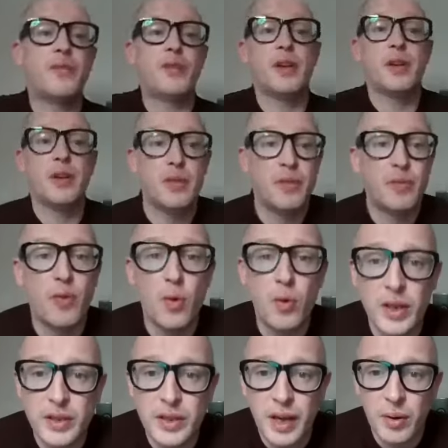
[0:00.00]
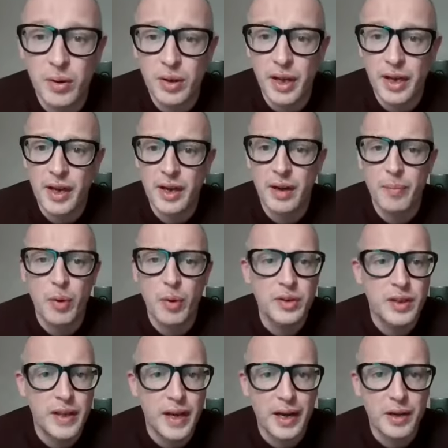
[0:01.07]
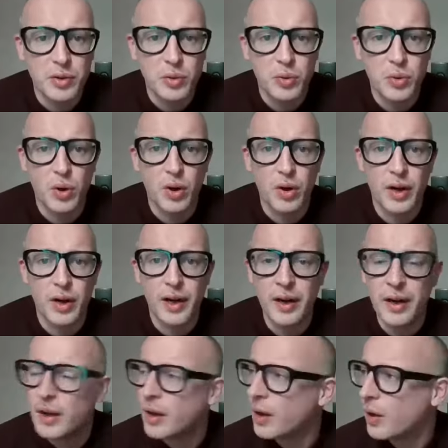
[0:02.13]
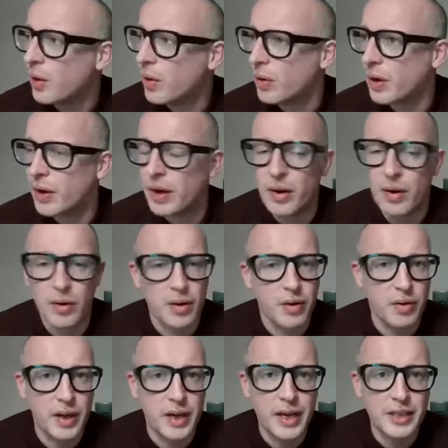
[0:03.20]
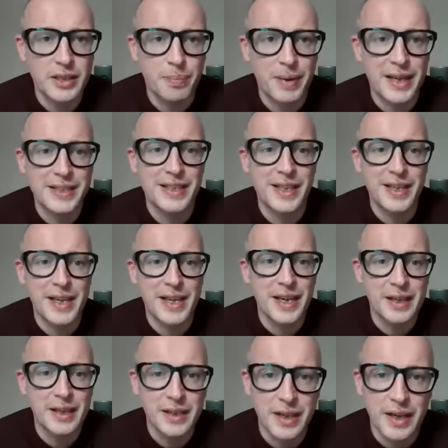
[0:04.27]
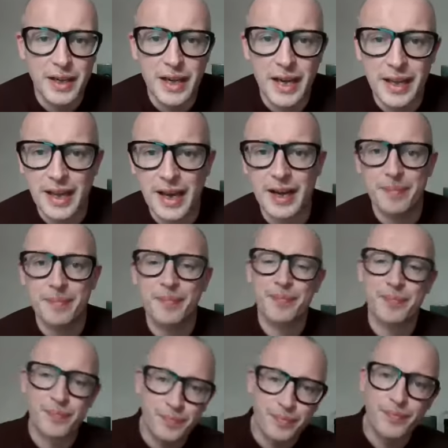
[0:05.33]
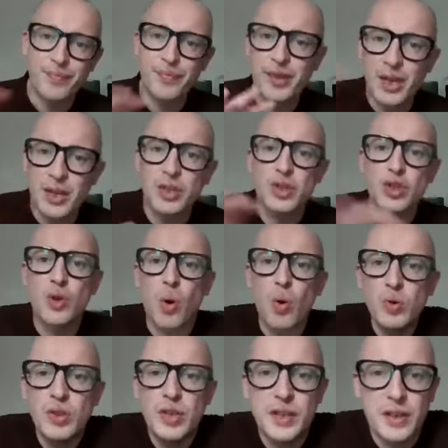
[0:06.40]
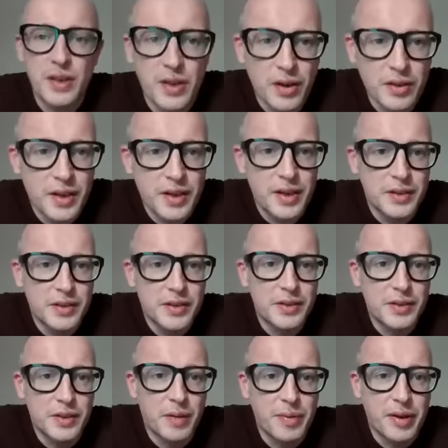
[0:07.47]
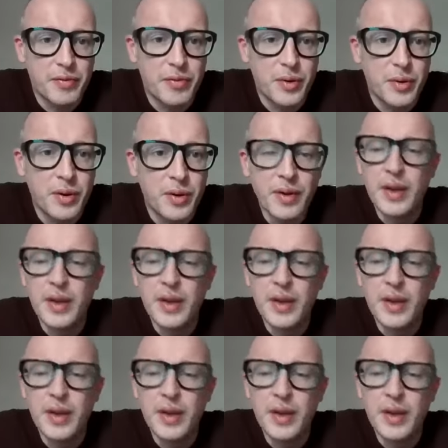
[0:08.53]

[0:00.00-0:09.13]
if you focus in on like an Amontillado or a really nice Manzanilla. You can get that salted nuttiness coming through.